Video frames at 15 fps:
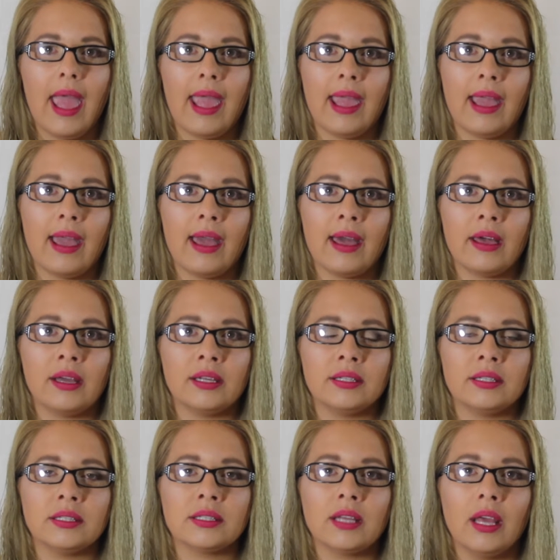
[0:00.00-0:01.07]

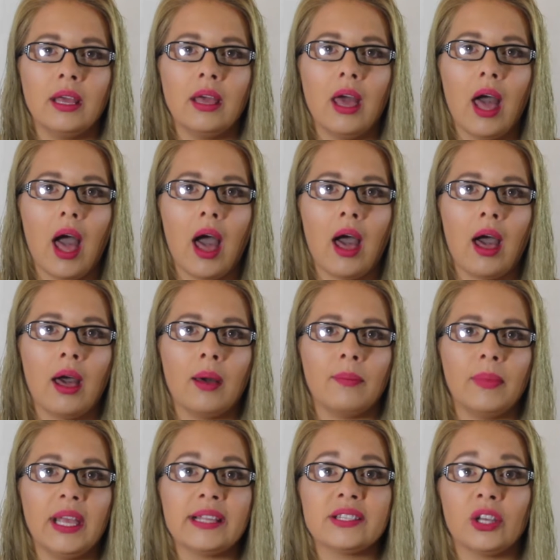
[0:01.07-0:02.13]
And
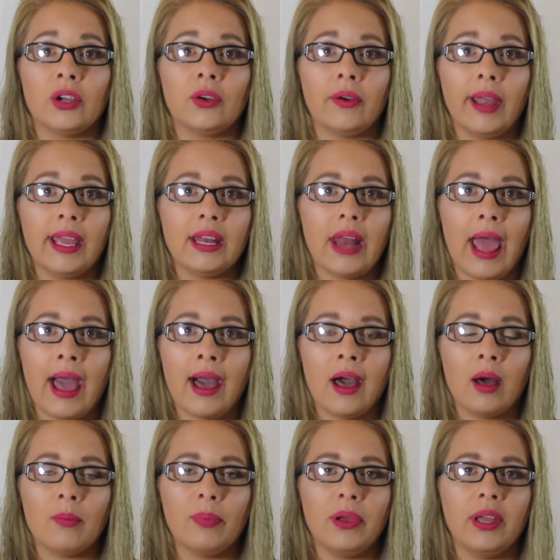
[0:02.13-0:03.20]
it's a great
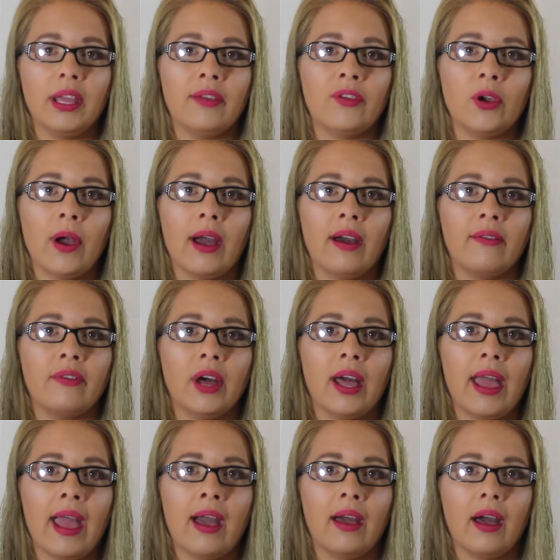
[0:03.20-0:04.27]
app if you have
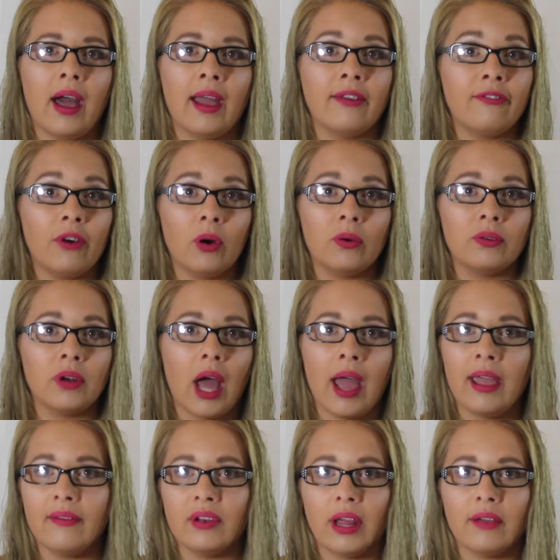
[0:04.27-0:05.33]
an iPhone.
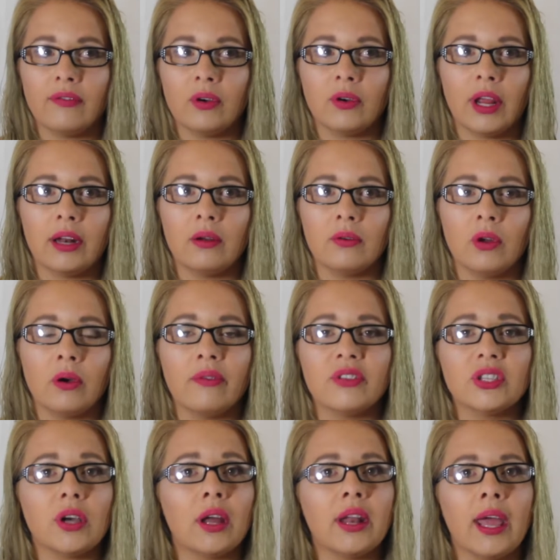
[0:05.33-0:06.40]
I have an iPhone. I don't know if
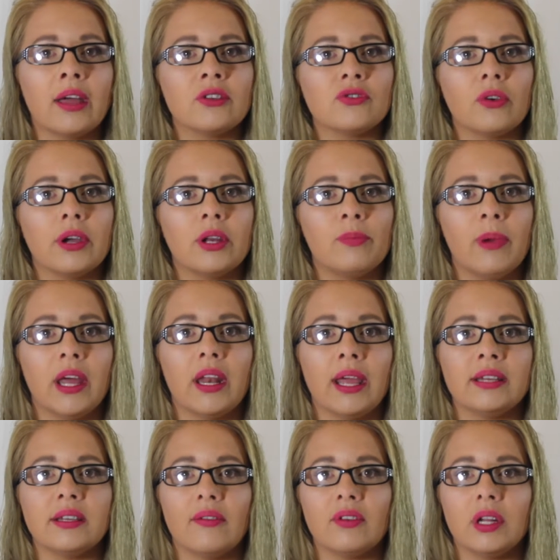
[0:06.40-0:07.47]
it's on Android, but
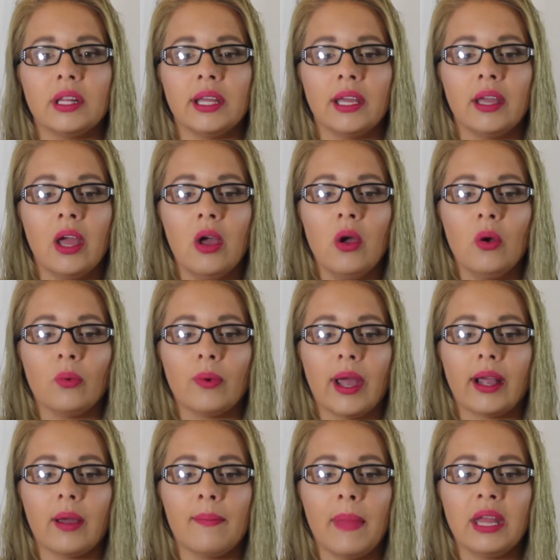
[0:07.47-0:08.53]
I definitely
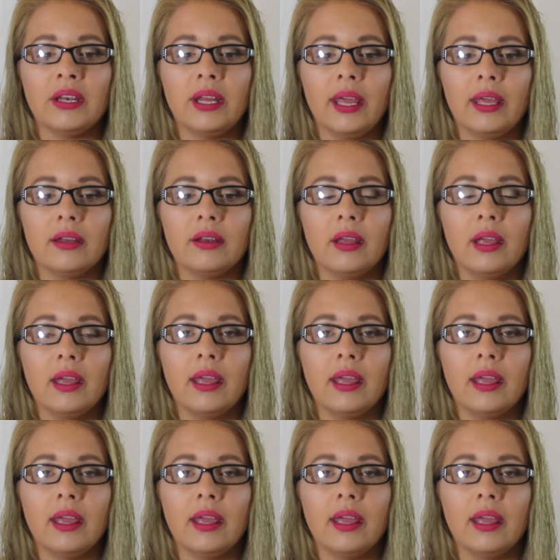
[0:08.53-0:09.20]
recommend it